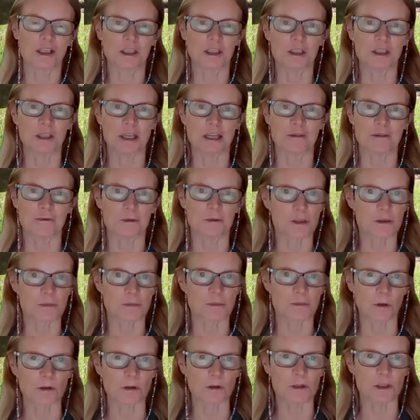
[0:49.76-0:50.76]
can then
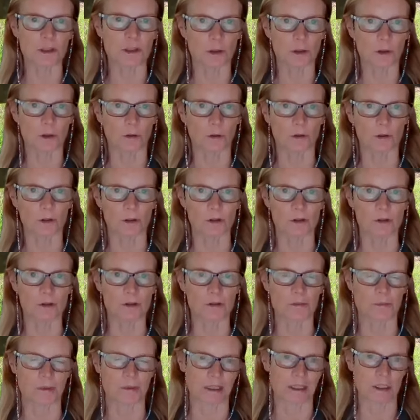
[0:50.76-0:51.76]
respond to your cues,
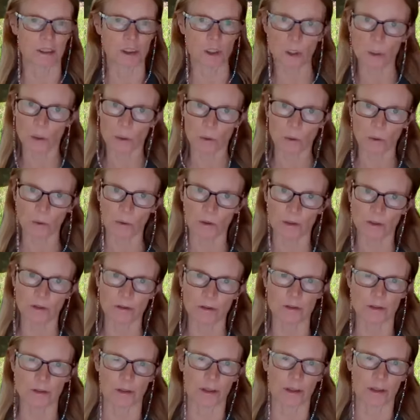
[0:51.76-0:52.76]
because your
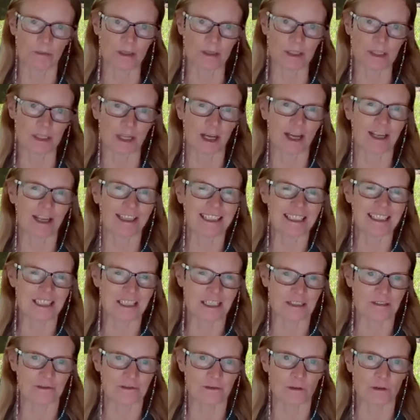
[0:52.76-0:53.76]
cues are going to be slightly
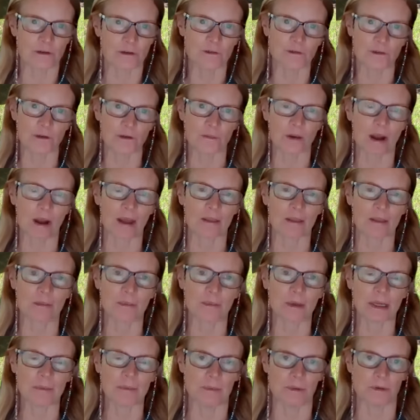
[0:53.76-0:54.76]
different from other
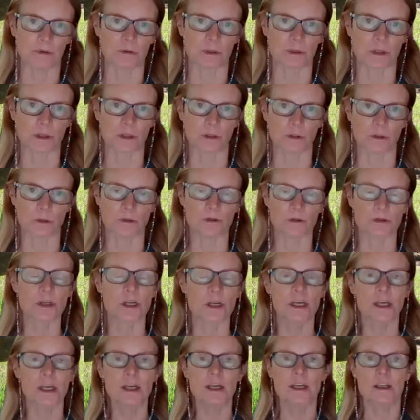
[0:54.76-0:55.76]
people's cues.
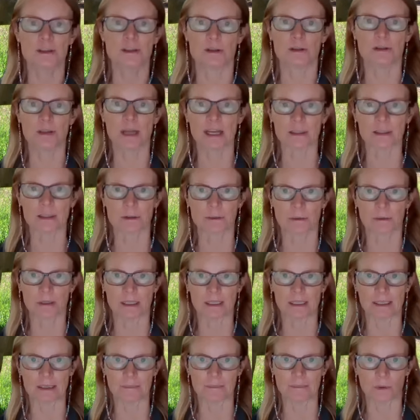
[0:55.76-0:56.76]
So that's
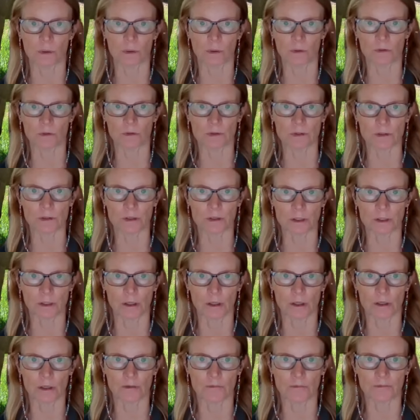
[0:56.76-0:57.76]
really important to
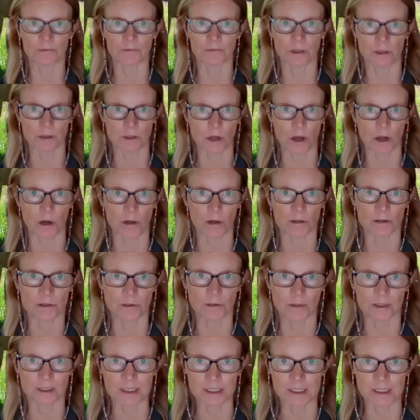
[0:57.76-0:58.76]
learn, to know, to
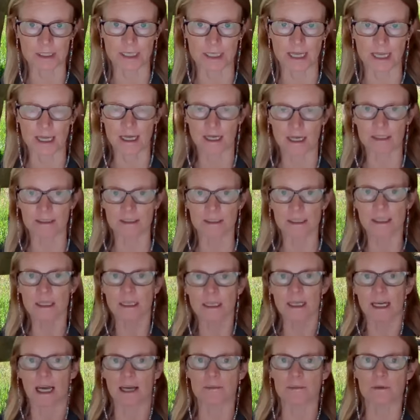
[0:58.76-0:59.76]
understand.
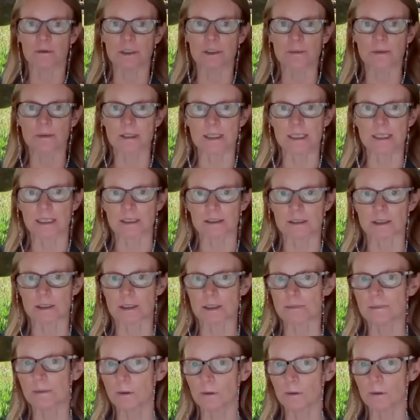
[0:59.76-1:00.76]
And as we said this
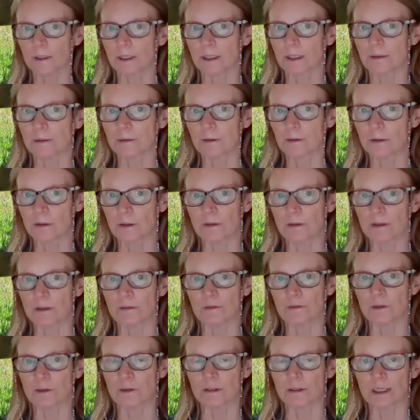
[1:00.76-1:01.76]
morning, you know, if
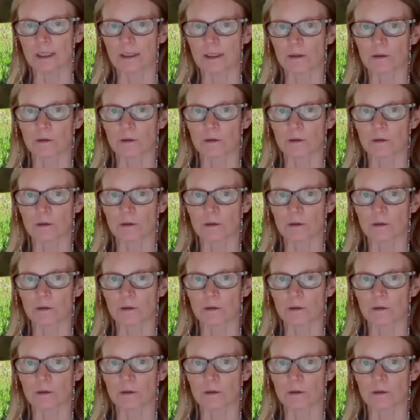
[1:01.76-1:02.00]
you get a